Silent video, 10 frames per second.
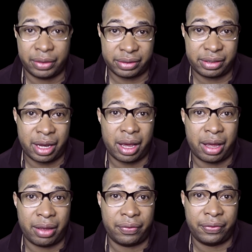The
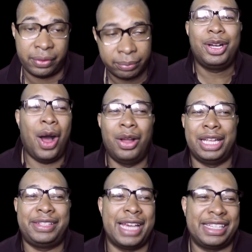staff.
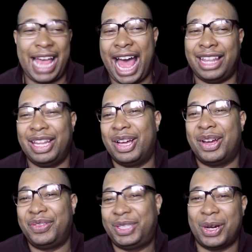Cola says, I
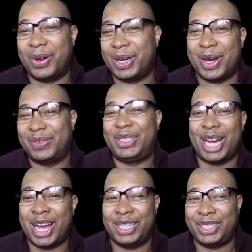love showing off
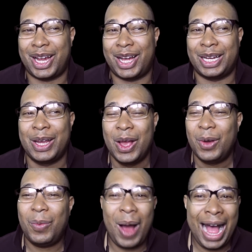John.
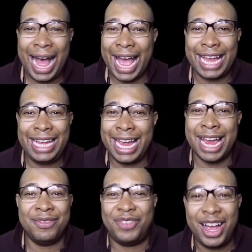Why?
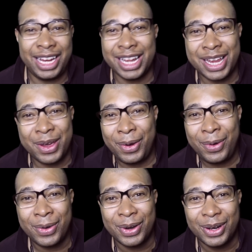He ain't fucking
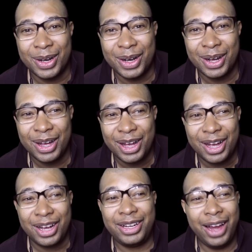you?
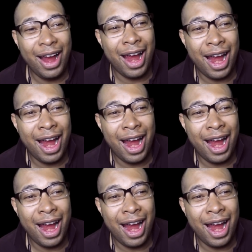Girl,